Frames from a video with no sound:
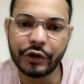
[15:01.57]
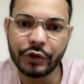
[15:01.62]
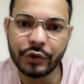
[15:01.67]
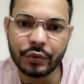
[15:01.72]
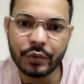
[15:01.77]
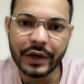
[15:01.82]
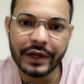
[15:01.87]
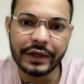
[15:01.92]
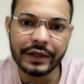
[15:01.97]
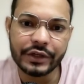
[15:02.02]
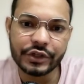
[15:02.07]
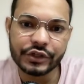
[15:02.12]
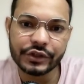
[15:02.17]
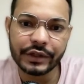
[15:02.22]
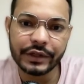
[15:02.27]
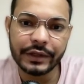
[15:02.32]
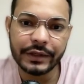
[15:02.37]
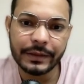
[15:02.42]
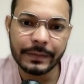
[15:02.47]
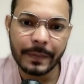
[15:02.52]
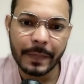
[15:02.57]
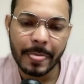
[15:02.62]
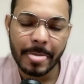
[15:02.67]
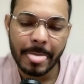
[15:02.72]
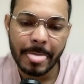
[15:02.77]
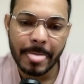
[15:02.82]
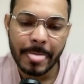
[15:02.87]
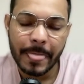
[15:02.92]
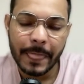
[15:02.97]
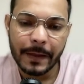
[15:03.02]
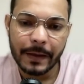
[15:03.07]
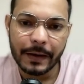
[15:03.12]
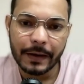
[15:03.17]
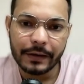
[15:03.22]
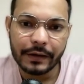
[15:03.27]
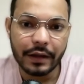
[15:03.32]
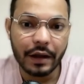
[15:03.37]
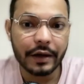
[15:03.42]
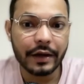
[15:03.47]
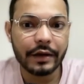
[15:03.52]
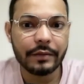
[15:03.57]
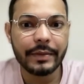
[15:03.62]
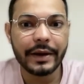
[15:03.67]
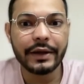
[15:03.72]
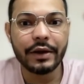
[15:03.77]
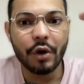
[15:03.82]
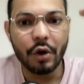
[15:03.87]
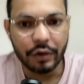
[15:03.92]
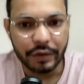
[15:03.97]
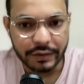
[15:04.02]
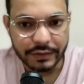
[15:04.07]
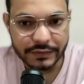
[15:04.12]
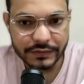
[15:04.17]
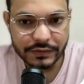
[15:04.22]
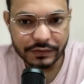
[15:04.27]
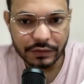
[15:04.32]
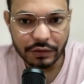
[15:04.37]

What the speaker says: you to additionally target by audience.